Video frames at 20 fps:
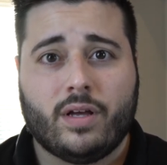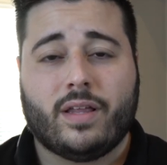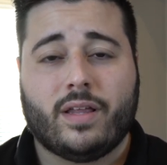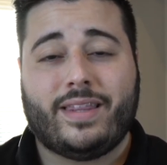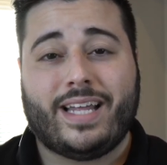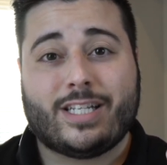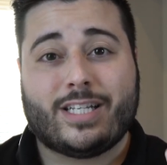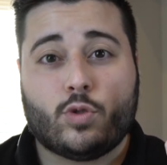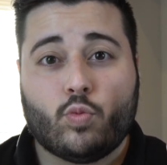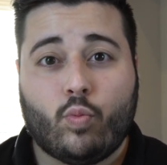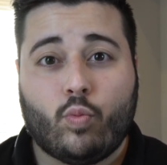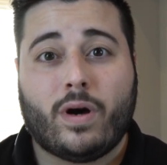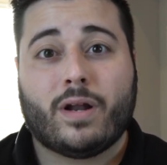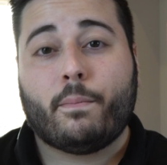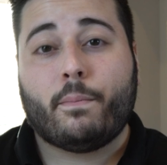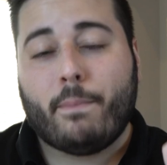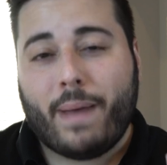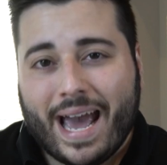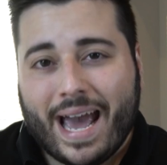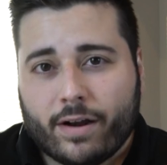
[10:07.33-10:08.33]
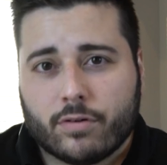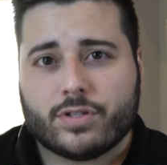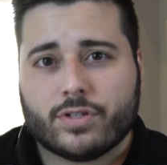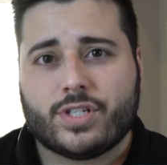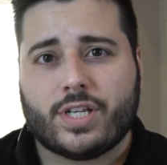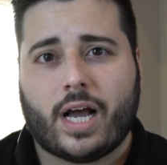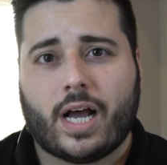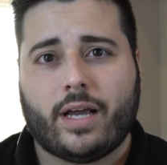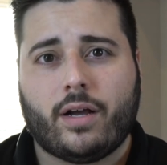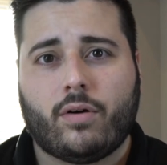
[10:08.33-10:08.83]
that's one better
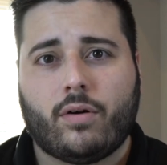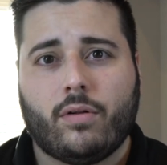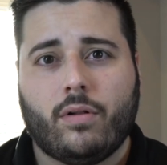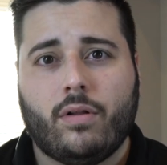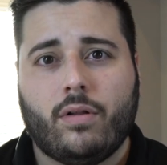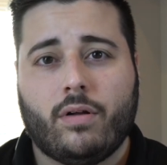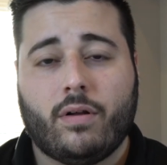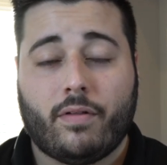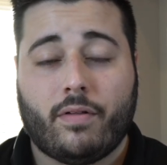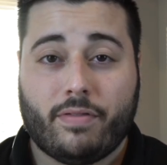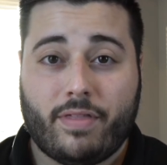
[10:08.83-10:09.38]
cycle